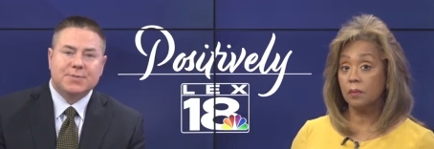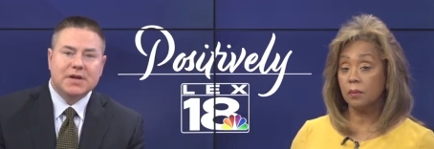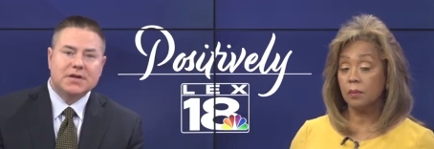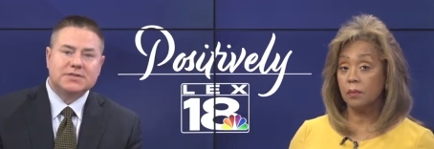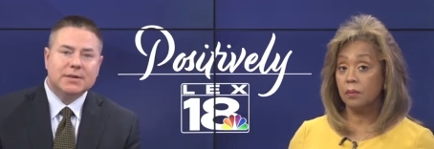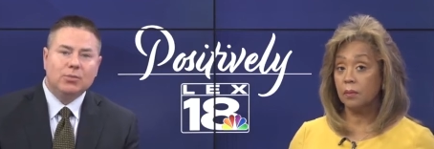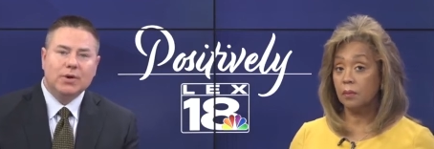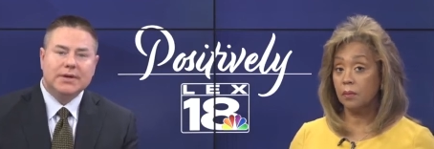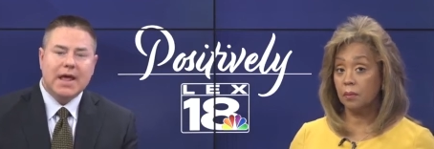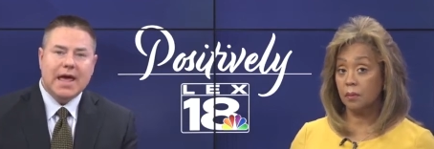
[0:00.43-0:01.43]
Speaker 1: because
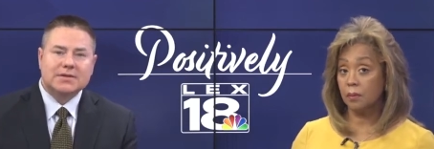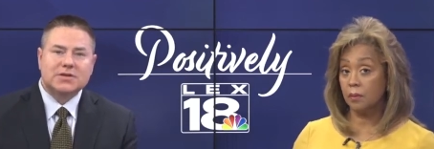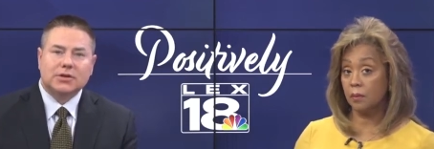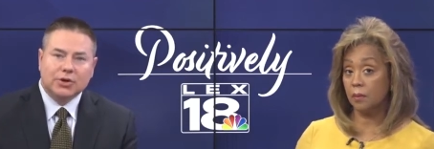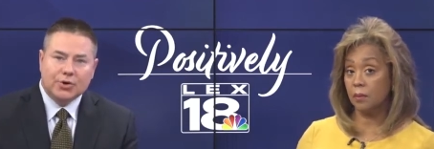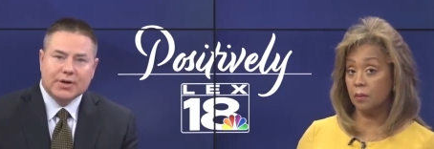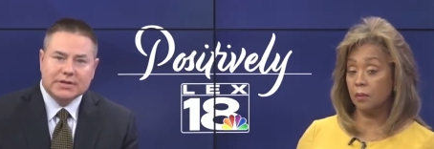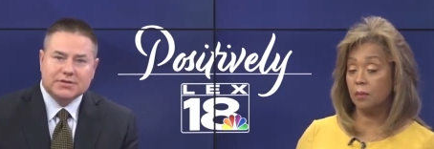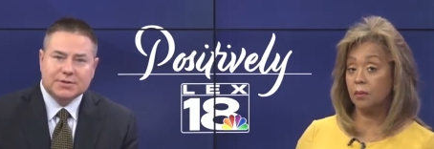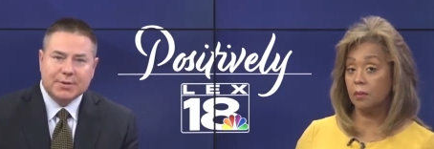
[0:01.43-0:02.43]
someone has a
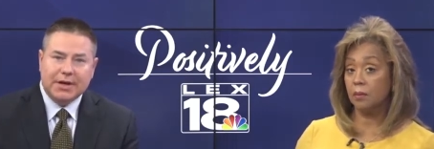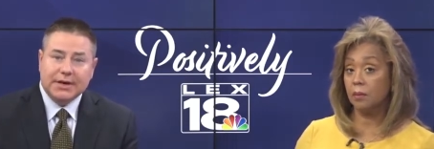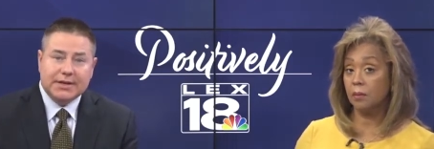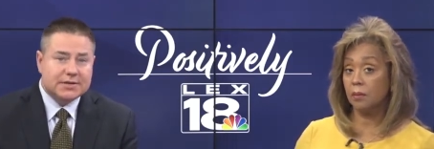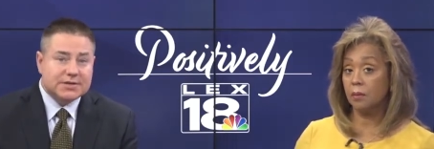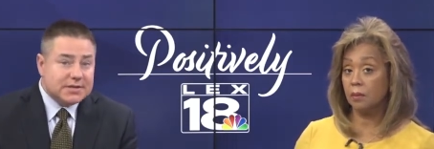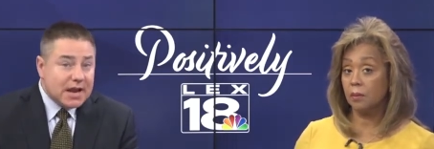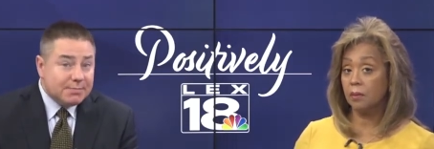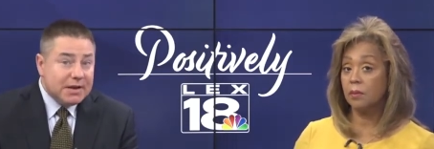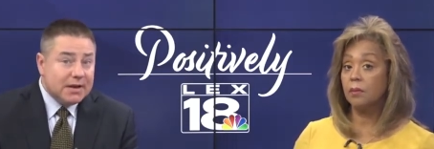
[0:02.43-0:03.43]
learning disability does
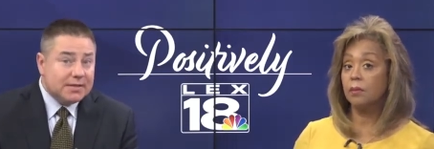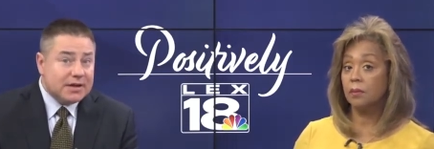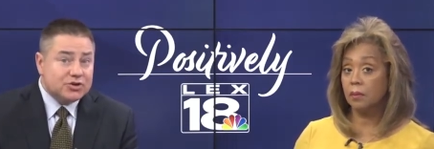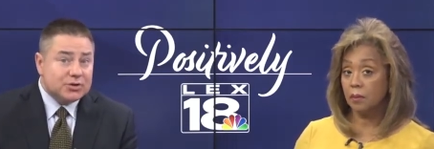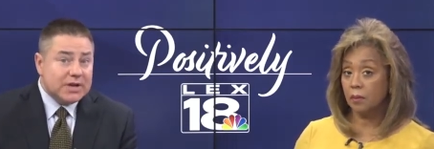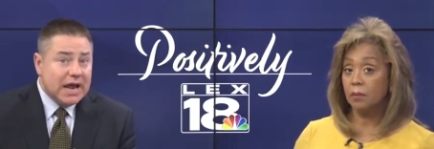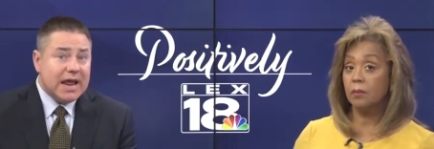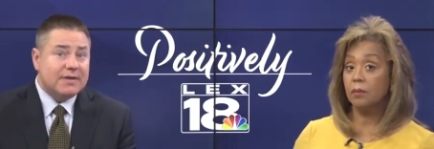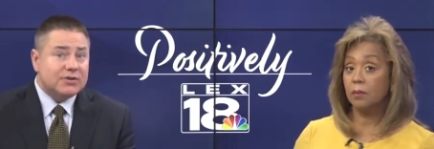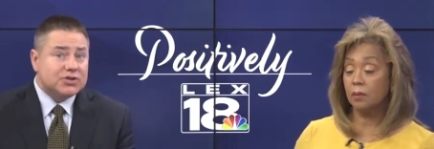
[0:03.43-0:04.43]
not mean they should
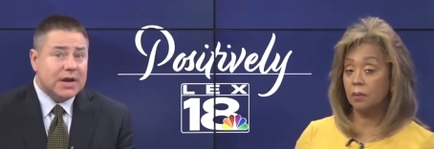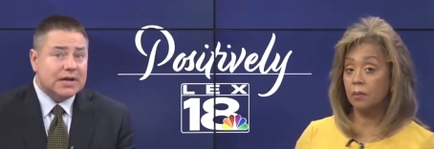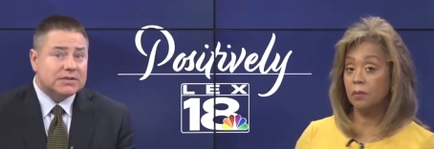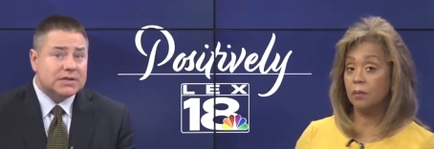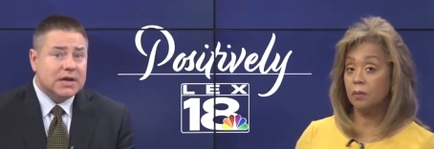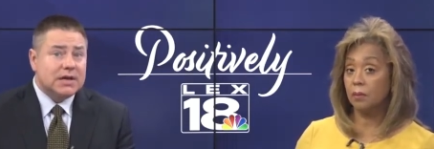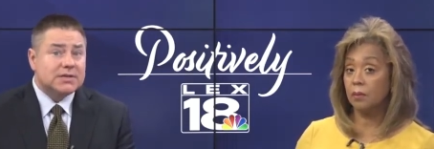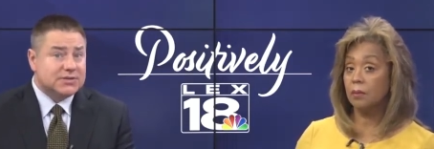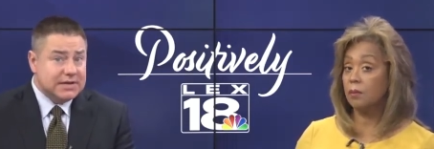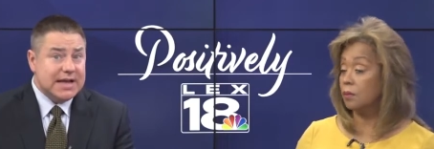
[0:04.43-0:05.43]
not have the chance
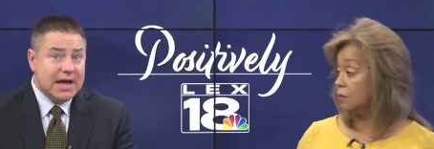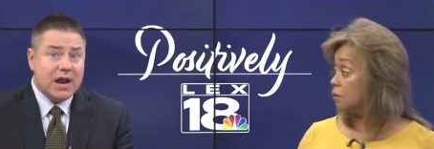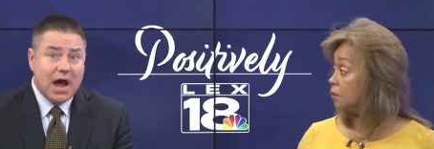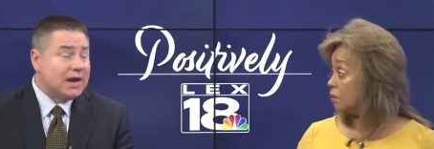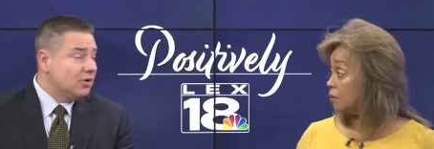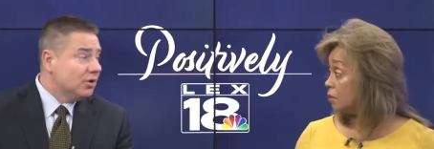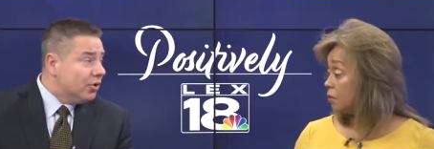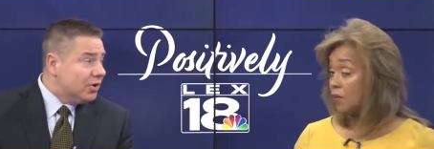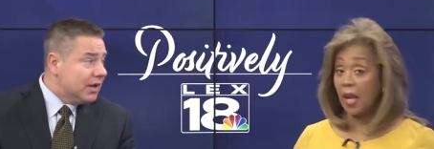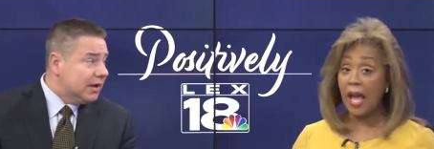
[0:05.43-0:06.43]
to seek out higher
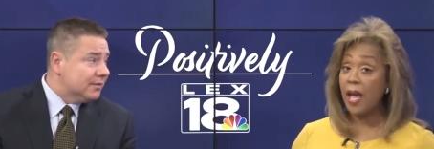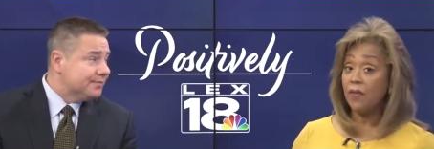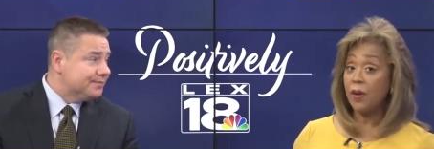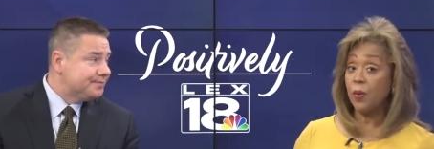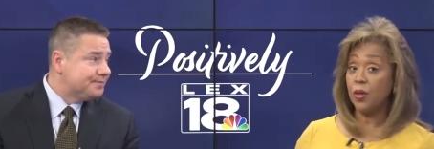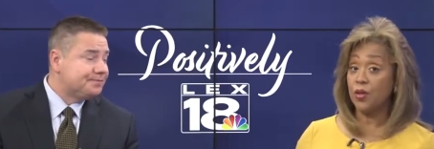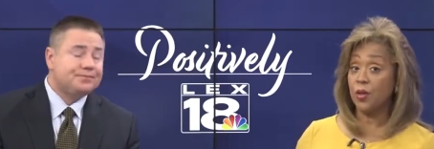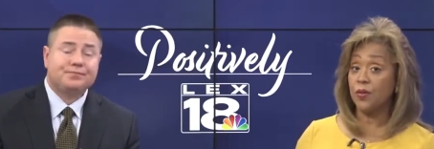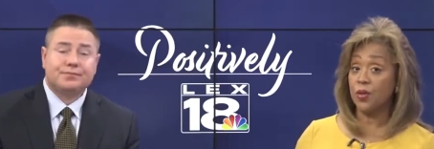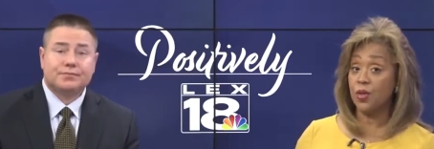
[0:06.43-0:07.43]
learning.
Speaker 2: Everyone
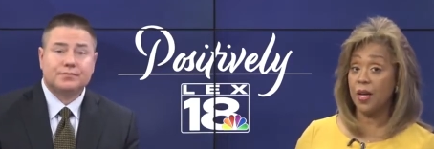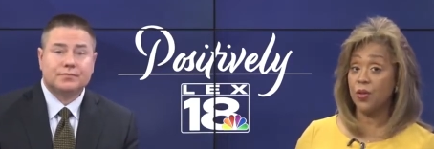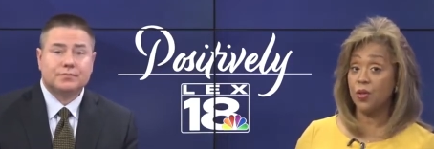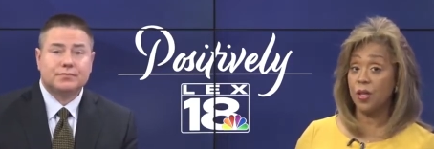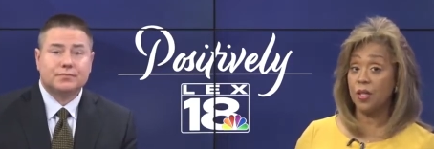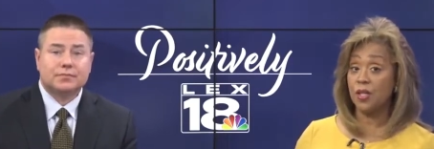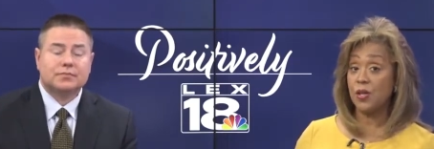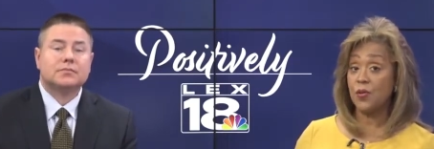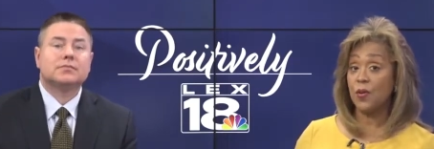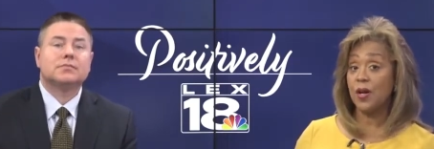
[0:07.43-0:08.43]
deserves a chance to
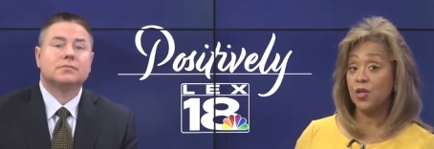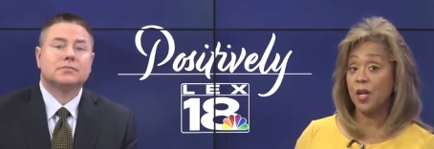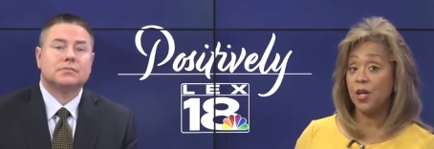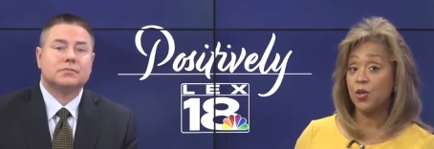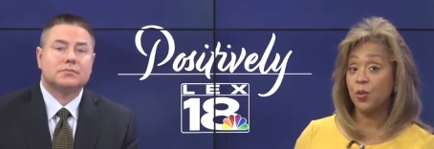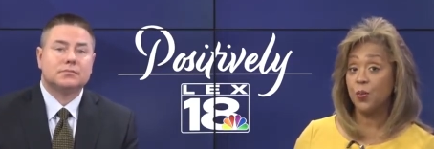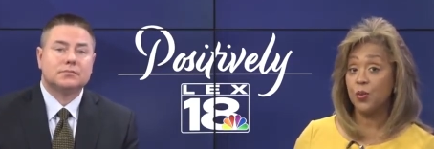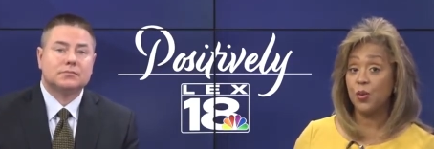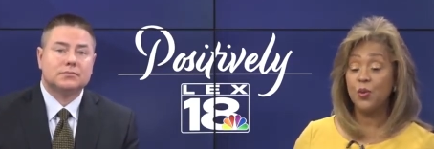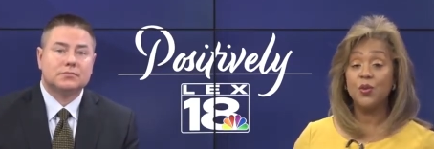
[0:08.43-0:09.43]
continue their educational
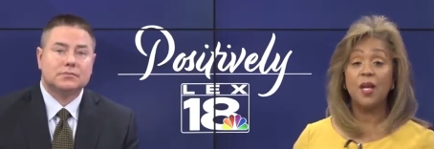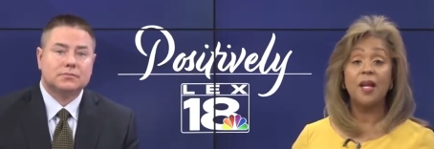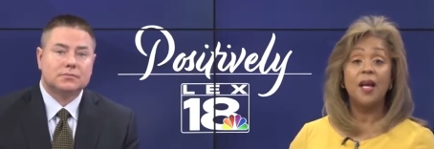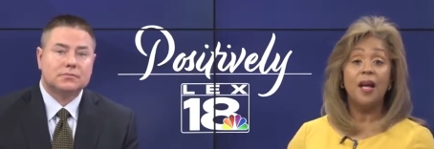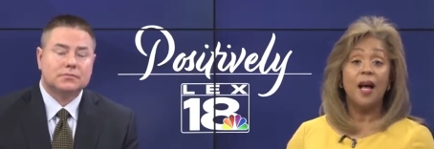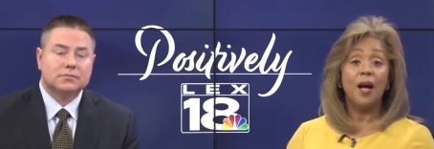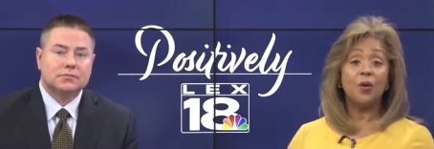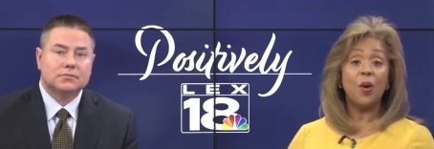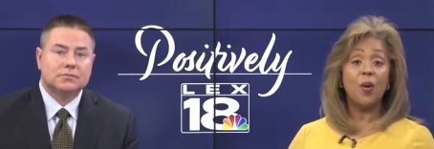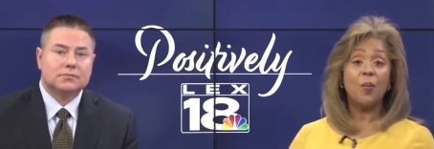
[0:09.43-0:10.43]
pursuits, and a
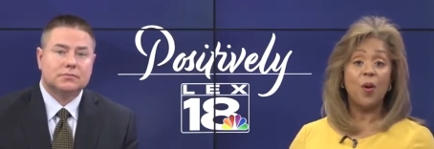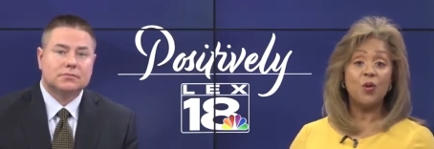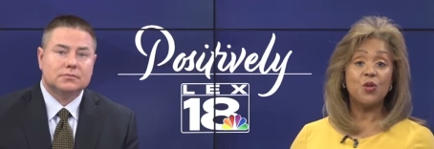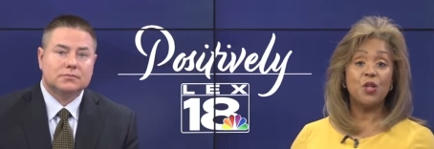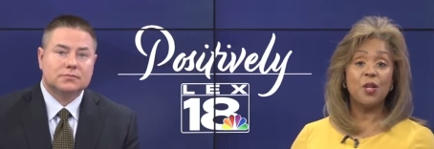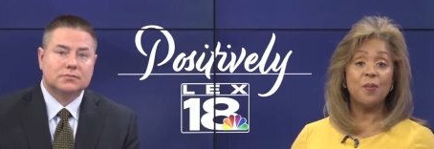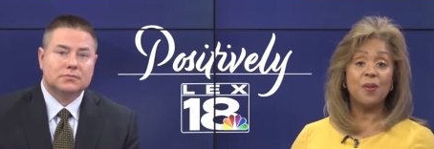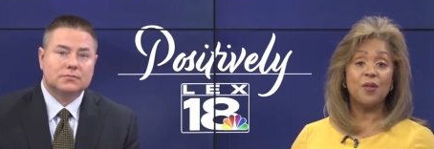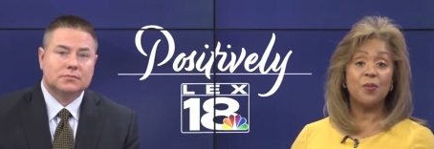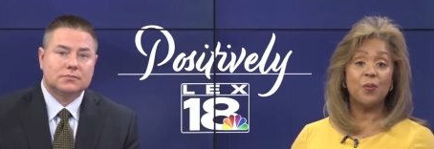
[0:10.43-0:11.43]
growing
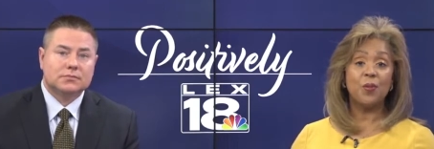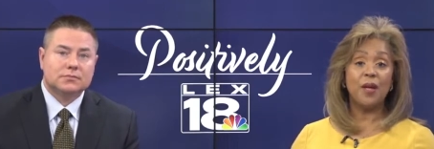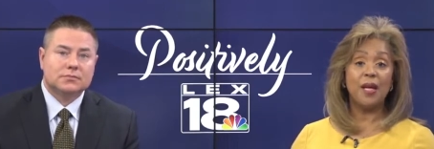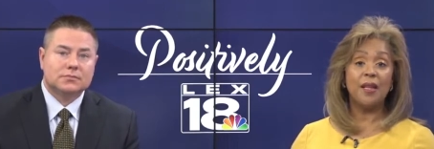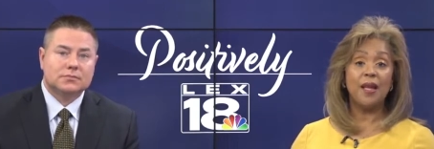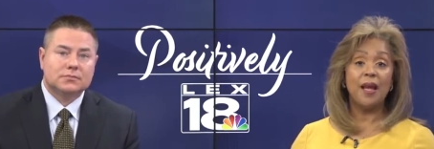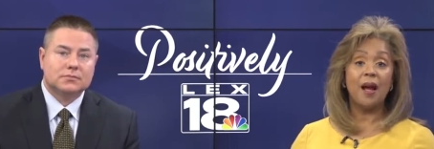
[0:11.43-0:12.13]
partnership is bringing that